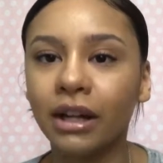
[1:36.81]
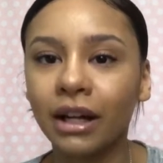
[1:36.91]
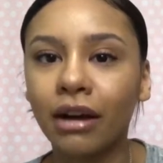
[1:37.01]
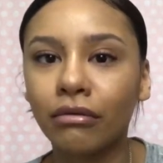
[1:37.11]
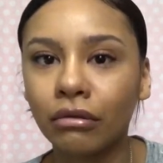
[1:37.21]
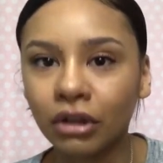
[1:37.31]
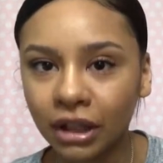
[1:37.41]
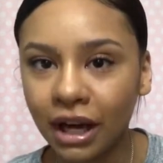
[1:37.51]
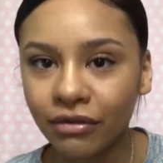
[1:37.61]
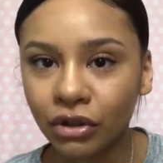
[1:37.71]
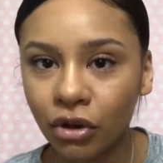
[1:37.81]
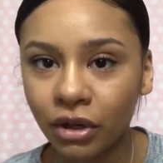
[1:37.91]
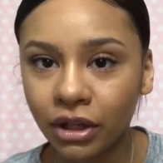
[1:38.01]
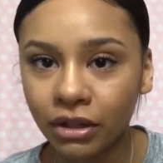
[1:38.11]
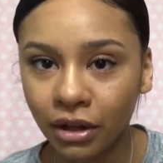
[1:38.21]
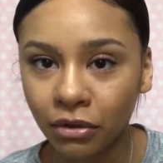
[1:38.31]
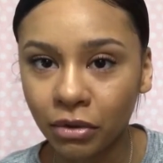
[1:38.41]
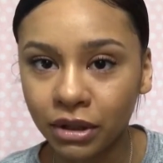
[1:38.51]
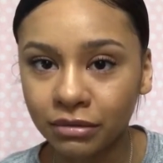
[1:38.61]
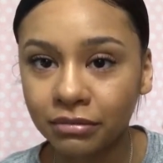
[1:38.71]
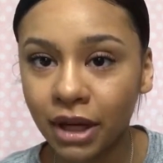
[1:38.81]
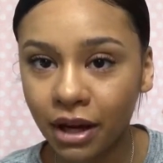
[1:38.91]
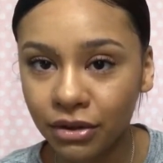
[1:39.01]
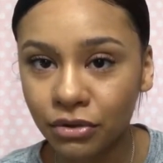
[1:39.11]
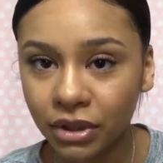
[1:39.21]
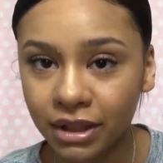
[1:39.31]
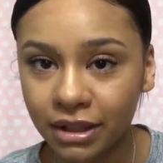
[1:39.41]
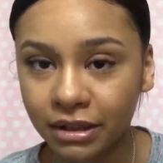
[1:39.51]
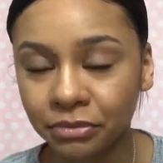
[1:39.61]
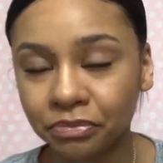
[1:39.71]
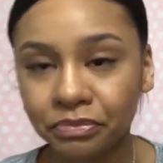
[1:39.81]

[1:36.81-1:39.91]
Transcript: and I really have to go get another one, as you can see.